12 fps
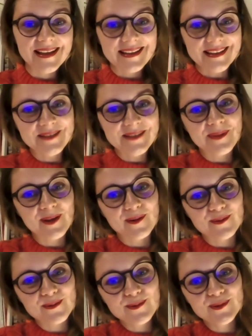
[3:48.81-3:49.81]
in
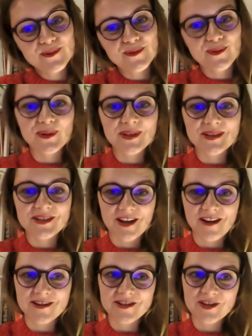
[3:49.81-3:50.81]
Beirut for the
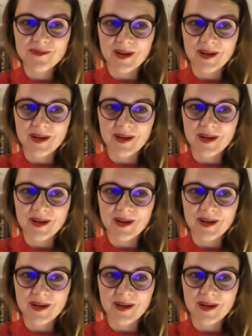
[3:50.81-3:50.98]
Sharjah